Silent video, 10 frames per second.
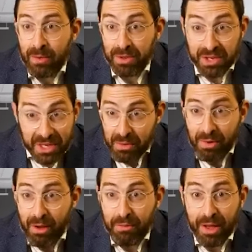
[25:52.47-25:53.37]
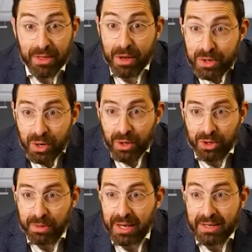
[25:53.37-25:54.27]
resistant Rav, and their
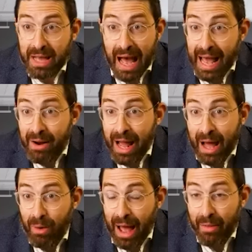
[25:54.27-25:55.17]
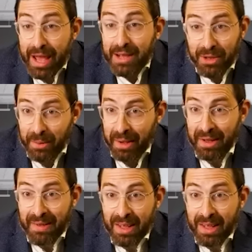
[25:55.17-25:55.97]
children because I don't know how, how they do it